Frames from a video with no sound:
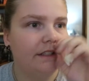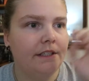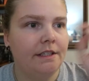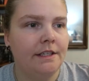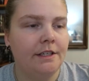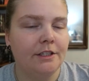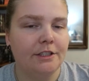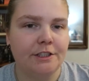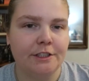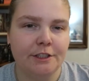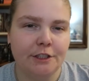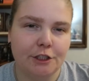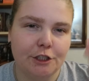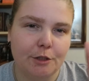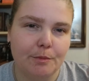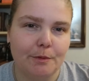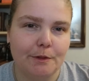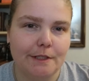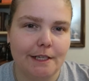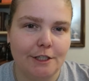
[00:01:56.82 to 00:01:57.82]
here's an
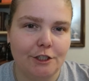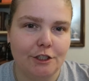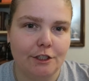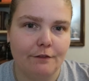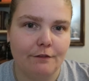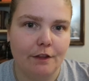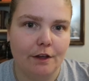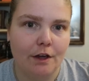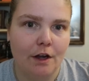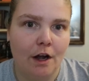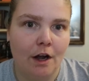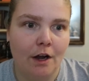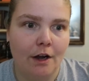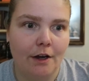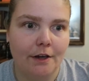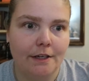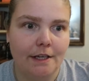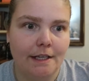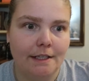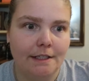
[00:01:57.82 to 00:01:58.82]
interpretation of the
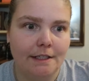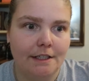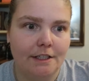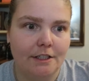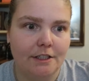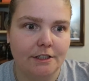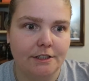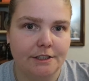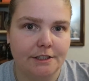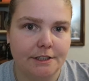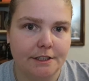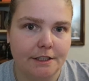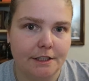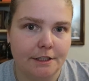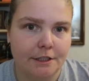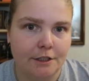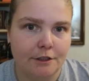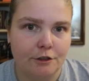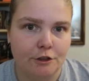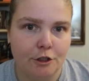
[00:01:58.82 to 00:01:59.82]
card and here's
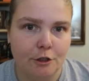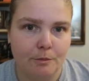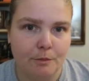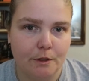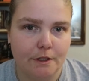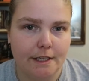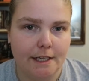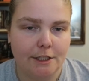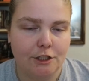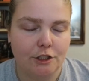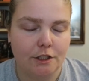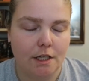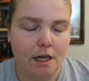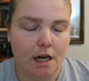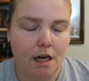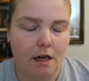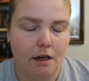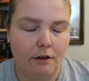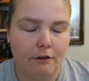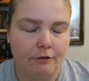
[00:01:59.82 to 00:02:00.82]
an interpretation
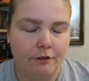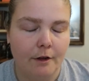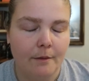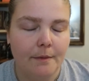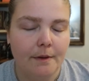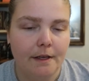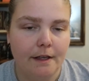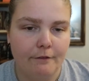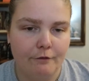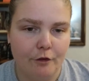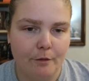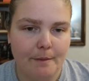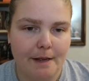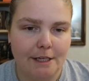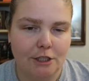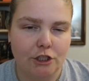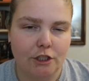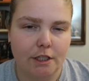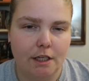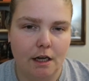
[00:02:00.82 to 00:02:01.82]
of
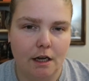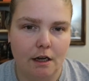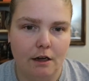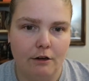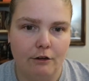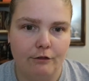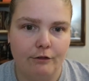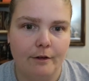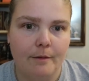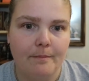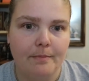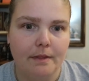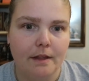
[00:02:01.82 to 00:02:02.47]
information of